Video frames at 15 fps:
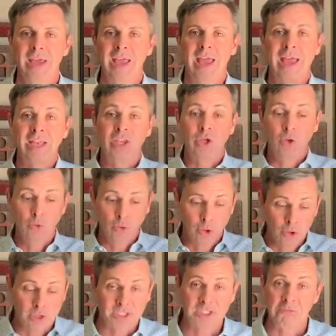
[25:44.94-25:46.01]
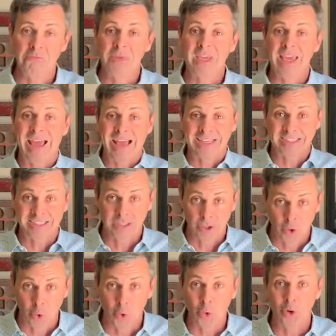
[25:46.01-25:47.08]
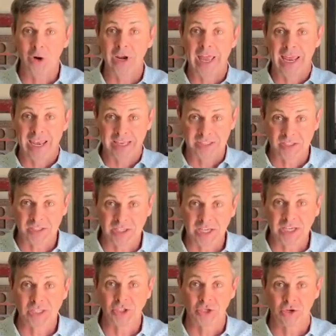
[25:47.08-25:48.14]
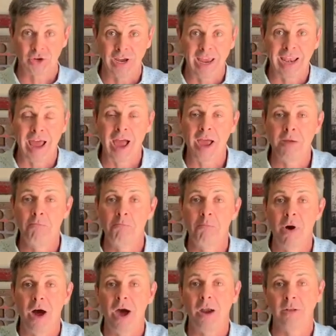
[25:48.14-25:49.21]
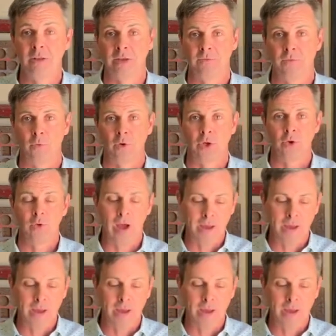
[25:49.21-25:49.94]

And you look to me as Lord and as teacher, and I'm modeling for you.